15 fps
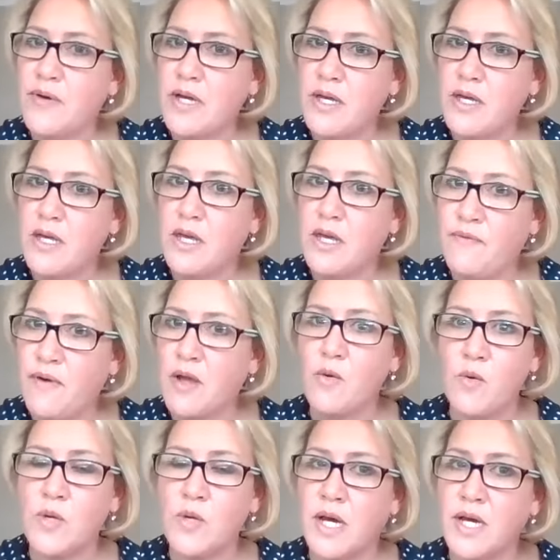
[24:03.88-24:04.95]
i if i
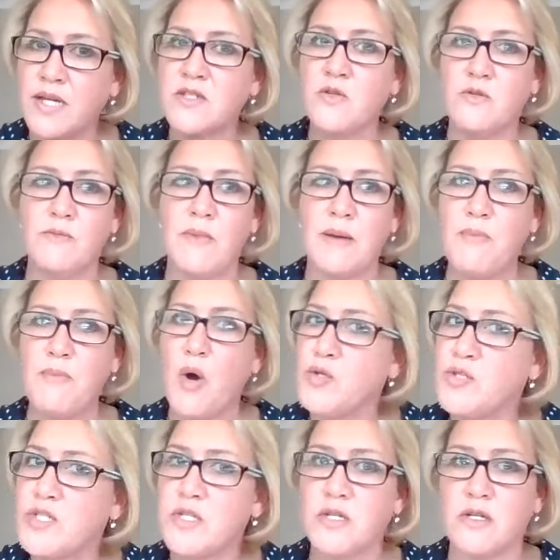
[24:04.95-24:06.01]
organized all my
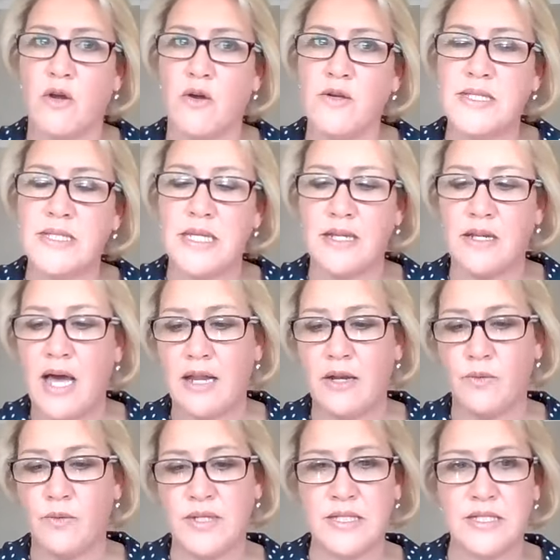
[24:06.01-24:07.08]
post-it notes in
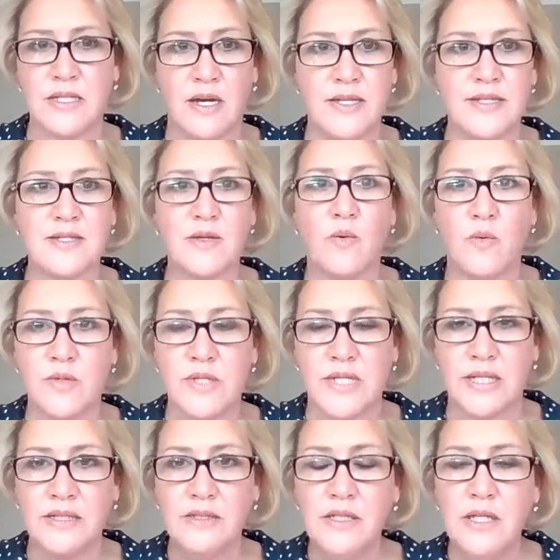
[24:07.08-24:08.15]
color and size
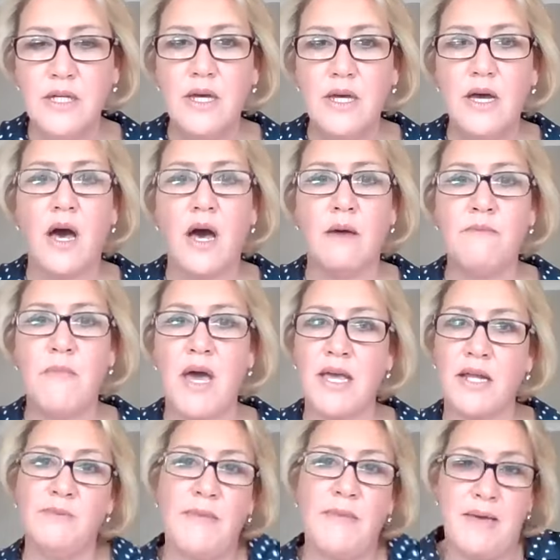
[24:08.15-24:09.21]
order um,
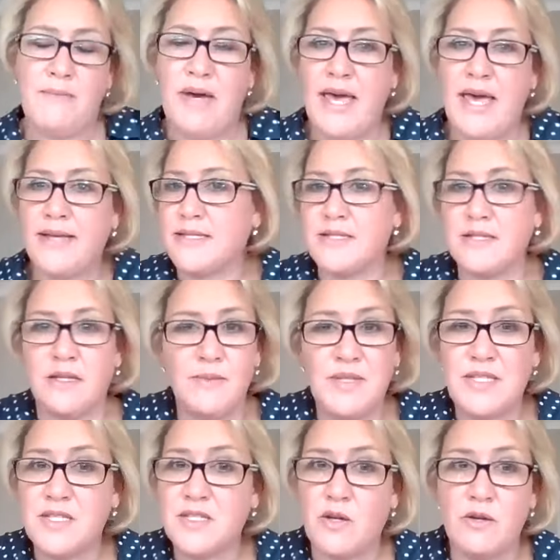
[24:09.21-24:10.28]
it'll make my HASS
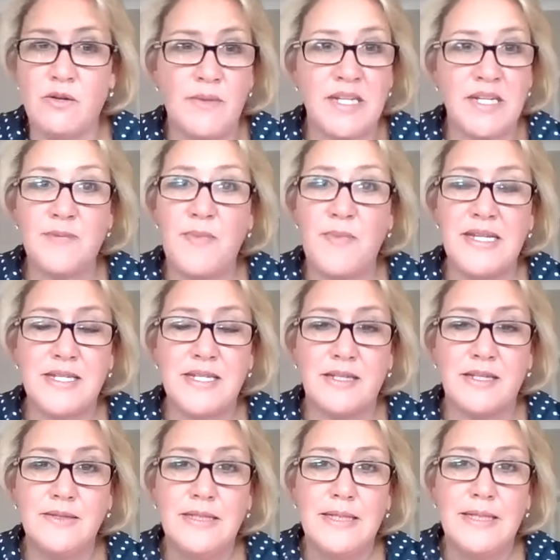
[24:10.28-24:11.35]
assignment so much better.
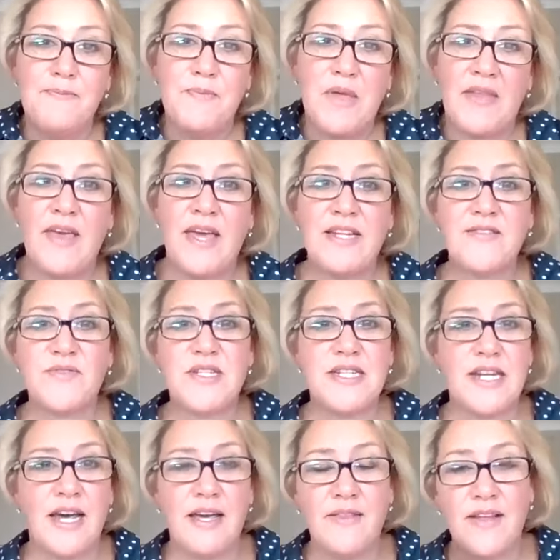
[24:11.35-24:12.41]
And the end of
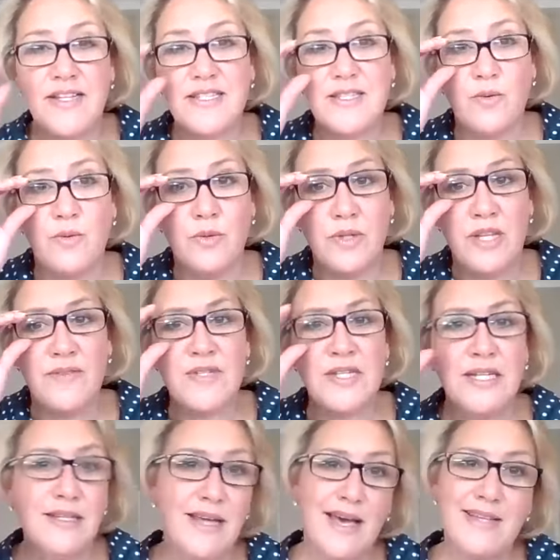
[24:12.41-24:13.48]
today, that's all you've
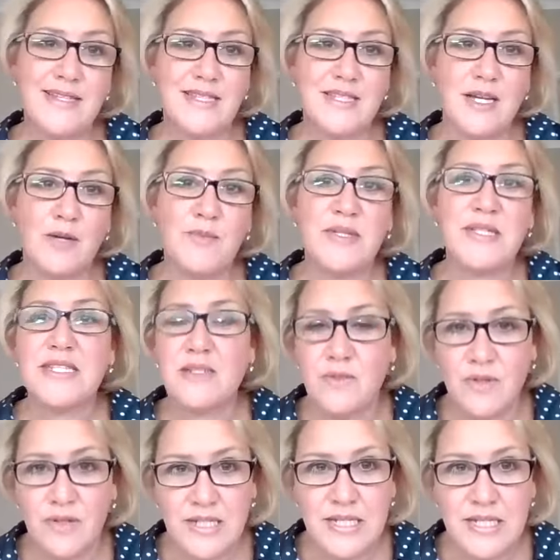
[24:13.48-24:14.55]
done. HASS assignment still
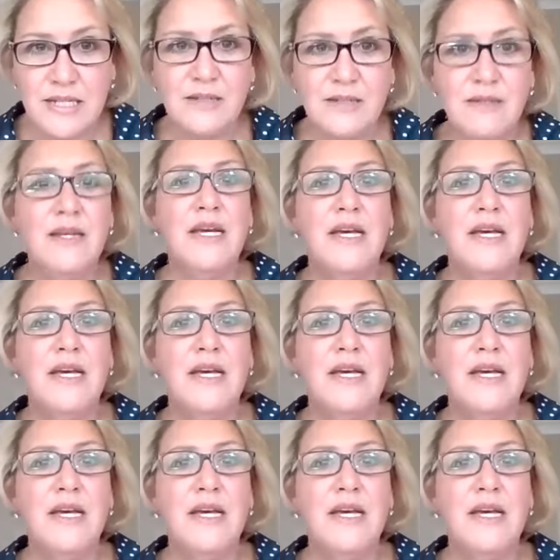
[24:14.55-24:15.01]
not done.